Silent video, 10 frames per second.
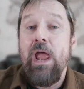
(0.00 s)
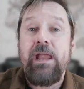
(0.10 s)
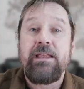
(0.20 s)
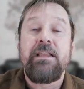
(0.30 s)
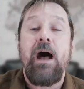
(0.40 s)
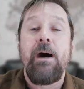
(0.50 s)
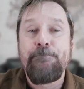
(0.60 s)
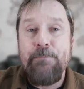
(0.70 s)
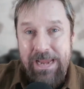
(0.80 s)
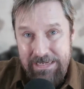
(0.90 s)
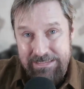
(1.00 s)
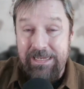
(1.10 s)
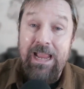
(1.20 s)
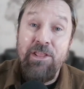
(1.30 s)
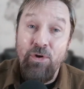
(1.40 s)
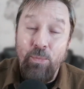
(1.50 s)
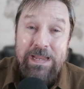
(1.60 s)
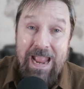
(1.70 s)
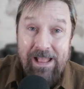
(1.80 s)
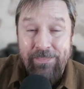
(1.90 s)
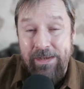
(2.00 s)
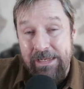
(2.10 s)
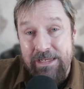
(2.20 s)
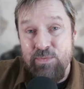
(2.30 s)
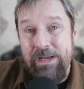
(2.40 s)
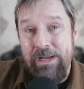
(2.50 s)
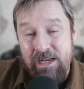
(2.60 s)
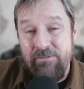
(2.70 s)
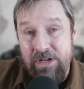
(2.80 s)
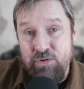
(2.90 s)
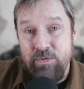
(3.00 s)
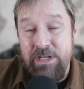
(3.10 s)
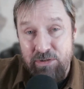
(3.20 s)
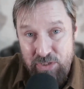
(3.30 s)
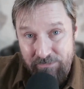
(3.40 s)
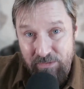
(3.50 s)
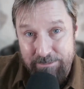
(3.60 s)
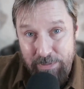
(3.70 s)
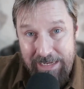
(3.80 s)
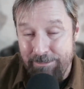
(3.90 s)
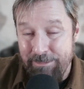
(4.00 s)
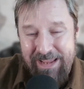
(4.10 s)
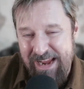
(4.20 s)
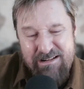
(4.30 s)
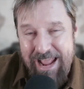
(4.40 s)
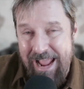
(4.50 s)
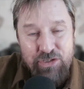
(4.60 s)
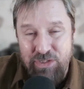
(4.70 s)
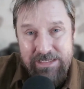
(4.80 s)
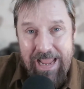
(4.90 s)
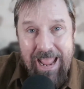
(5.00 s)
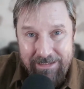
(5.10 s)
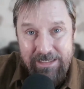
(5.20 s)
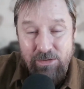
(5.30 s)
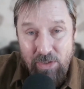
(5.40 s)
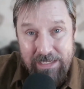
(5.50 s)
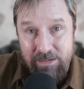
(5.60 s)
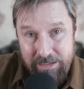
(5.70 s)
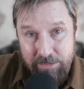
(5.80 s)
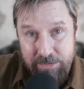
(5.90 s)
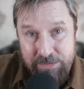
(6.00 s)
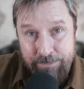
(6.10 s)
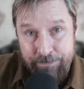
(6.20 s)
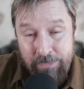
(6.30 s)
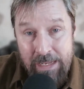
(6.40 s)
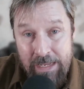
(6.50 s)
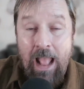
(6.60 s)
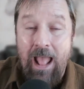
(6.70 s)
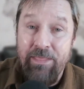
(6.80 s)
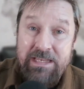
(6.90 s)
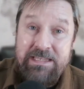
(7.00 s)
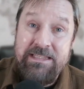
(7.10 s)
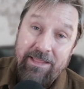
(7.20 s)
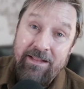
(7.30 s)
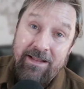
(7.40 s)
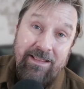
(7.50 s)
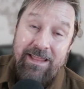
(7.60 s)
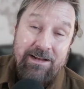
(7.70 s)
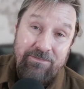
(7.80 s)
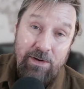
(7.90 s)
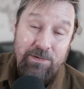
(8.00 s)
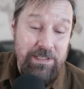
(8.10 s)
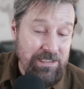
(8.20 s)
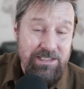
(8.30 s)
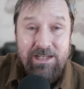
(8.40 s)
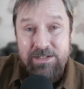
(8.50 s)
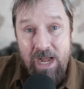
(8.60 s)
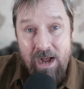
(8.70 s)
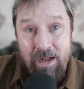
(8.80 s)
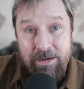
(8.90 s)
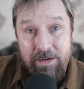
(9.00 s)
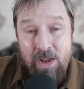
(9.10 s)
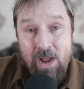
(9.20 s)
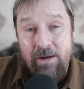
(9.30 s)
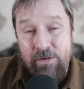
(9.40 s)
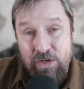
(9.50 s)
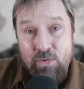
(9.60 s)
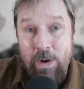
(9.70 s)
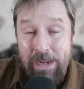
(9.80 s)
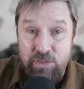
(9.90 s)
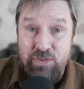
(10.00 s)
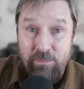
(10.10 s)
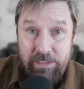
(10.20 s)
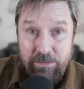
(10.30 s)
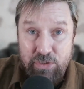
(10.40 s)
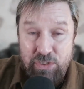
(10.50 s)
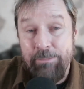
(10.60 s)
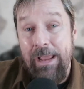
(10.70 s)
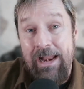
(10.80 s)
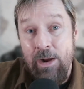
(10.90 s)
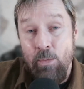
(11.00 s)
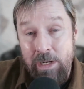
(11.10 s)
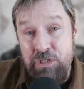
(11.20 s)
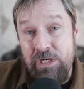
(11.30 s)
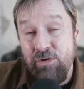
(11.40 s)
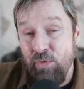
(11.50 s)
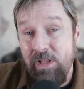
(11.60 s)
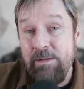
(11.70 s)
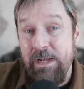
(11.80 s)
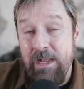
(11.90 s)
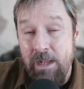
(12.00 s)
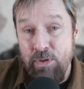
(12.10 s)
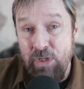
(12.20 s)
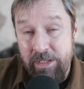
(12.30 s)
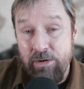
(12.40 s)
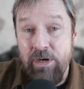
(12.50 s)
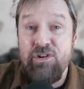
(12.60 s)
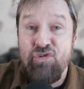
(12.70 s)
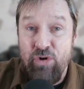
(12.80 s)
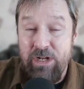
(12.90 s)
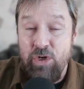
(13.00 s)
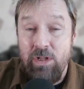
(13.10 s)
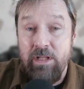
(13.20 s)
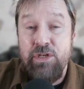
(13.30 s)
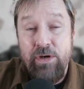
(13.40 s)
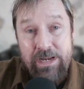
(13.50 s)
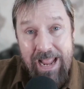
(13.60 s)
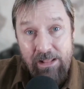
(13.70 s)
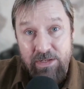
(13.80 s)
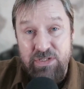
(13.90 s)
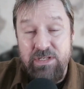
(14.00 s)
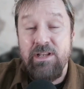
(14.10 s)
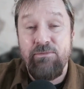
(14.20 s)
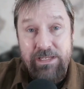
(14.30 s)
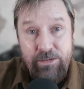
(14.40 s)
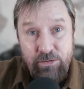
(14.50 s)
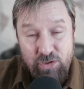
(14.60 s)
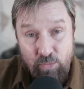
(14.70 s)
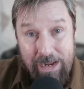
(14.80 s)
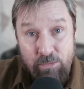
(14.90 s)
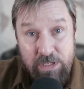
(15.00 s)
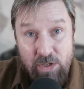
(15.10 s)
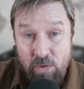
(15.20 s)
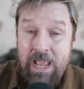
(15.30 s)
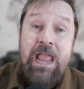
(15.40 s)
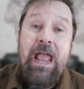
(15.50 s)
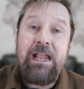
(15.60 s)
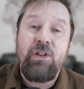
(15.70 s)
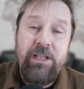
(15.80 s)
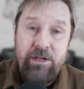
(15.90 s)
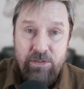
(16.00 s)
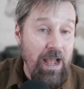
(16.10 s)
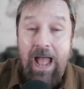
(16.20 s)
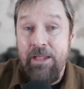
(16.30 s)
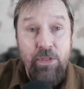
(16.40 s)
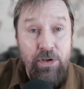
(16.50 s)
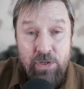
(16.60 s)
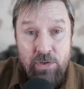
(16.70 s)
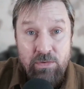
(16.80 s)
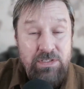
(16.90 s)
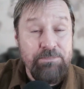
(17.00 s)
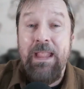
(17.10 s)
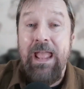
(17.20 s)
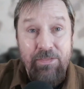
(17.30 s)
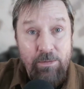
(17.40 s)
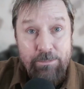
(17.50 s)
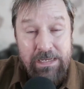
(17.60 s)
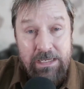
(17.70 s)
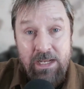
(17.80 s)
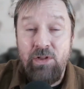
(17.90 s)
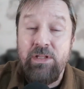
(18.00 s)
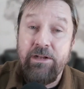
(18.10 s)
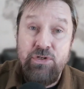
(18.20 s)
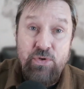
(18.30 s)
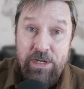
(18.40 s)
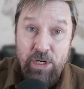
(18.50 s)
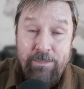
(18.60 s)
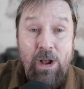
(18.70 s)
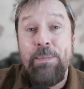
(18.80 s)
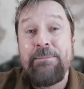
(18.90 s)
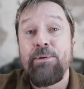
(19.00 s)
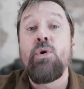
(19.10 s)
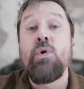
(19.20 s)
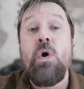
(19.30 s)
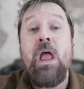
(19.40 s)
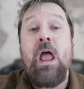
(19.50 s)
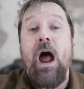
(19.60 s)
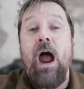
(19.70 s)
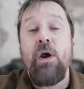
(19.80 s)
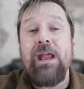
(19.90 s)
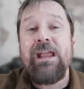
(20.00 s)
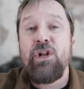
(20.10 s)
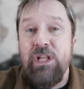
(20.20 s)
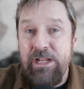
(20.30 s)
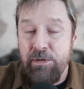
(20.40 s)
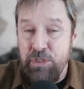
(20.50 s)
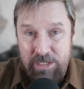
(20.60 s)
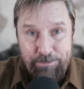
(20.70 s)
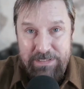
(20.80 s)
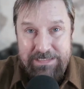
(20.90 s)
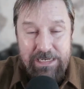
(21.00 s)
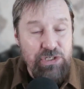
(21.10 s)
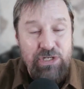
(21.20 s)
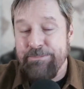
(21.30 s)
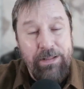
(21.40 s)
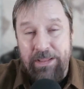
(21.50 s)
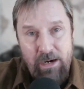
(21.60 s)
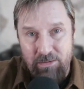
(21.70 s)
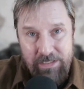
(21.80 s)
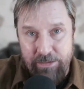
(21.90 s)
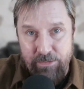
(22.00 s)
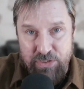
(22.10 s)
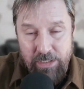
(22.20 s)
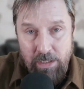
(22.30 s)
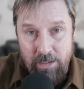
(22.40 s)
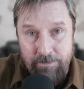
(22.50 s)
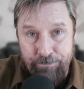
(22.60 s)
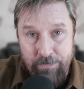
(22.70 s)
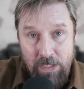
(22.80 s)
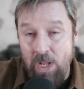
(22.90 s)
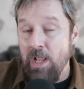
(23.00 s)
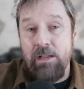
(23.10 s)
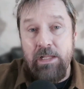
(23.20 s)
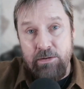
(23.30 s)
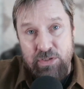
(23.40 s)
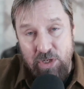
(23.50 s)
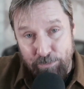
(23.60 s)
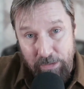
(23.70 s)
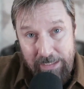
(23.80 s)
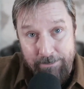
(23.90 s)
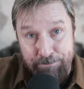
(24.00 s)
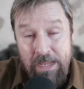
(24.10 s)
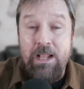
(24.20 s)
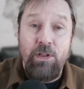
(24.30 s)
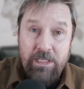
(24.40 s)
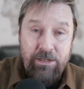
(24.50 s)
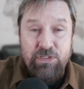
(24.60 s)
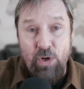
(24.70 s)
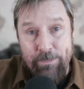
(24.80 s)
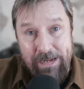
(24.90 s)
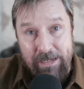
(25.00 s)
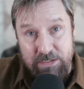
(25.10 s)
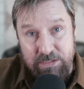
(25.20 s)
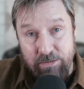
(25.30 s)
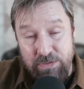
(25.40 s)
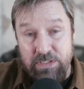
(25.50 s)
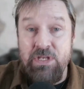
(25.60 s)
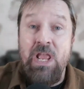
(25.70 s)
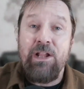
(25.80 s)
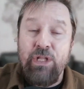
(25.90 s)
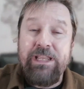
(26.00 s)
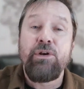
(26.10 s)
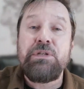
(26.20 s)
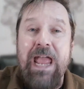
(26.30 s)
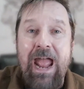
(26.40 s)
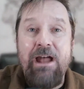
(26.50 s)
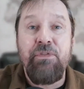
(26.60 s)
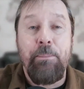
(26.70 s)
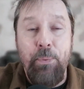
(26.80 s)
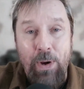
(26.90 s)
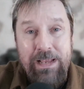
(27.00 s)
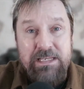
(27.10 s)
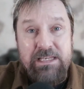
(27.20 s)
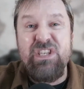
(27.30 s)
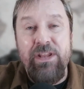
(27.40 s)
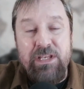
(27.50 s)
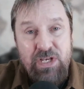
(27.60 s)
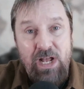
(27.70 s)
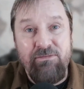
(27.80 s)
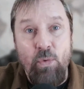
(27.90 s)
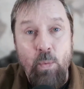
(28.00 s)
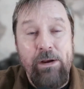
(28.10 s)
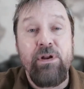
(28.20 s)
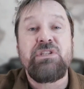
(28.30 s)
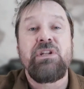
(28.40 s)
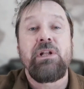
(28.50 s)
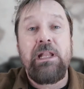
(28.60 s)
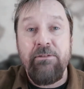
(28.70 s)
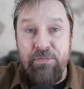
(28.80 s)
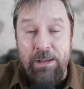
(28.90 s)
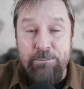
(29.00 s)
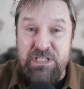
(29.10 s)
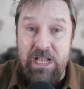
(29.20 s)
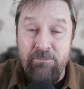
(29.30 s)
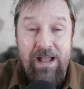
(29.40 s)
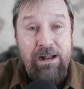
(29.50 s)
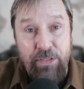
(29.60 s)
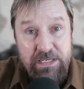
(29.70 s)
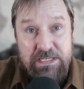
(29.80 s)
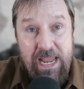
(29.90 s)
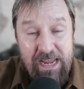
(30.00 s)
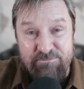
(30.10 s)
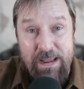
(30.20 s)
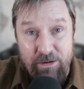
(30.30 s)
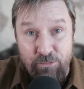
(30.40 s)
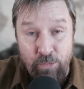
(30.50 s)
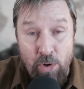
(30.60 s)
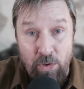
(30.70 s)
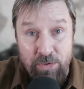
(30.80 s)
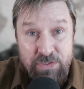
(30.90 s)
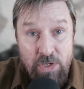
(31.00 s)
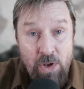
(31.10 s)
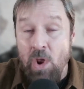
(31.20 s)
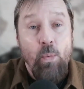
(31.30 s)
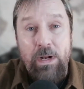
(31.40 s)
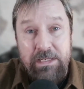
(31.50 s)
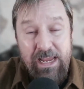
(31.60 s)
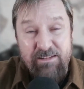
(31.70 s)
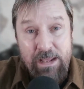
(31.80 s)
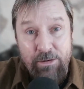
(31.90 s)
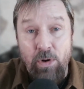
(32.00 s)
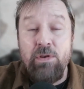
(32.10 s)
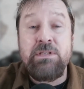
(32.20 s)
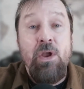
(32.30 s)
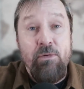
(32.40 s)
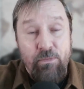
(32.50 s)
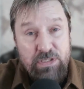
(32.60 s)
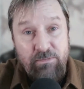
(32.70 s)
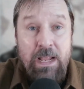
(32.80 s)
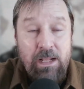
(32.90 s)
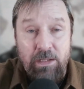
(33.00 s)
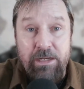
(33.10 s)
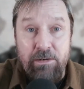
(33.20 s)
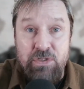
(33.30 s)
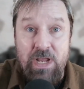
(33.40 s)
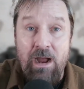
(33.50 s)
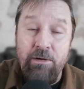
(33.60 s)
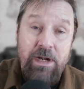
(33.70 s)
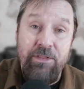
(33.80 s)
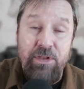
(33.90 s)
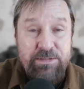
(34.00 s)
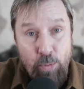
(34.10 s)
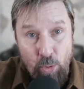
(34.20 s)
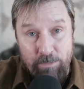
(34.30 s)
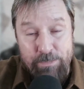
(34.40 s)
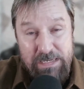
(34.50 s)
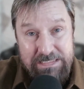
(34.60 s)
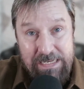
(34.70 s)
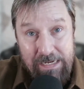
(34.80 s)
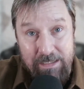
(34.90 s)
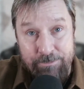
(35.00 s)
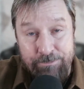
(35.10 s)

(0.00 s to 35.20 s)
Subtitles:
is amazing. And the reality is when individuals are shifting blame, they aren't actually acting like leaders. And this is the thing, folks. This is a dawn of a new age of leadership. And I want you to really become clear and critical in your analysis of leaders around you and leaders on the news, on the media, leaders you hear about, people who are in leadership positions, but they aren't leaders at all. Leaders don't blame. Leaders don't make excuses. Leaders have the presence and the self-awareness to lift themselves out of these caveman roles. What caveman roles? First of all, leaders aren't in this poor me state.